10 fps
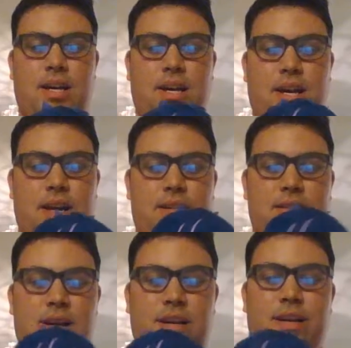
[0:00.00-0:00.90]
and
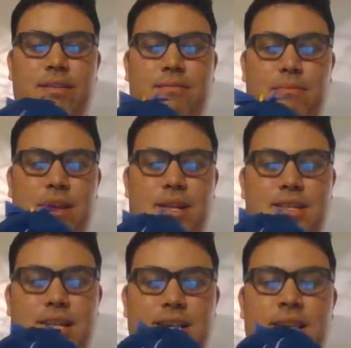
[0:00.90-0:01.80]
Stocking, Panty and
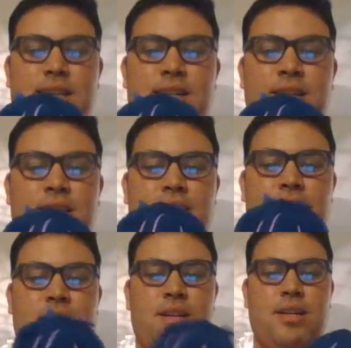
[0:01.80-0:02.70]
Stocking,
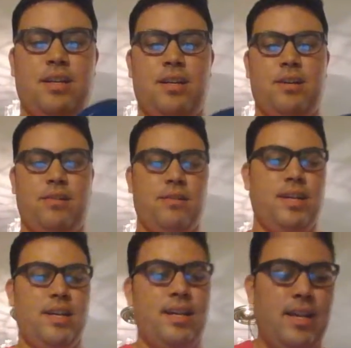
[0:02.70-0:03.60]
and
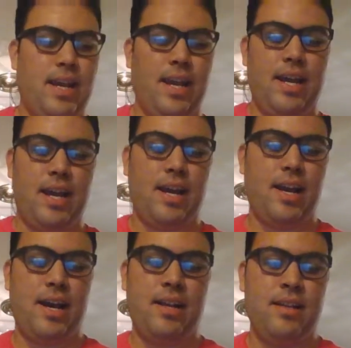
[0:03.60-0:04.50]
I
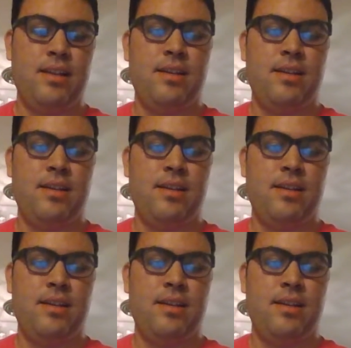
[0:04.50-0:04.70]
got